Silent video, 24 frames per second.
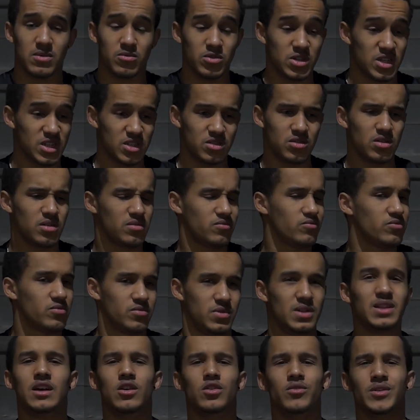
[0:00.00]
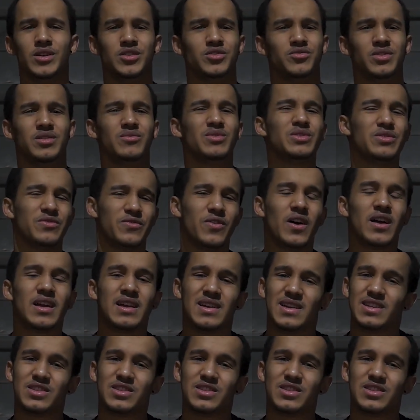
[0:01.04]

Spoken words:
Which is not a little injury, what the fuck?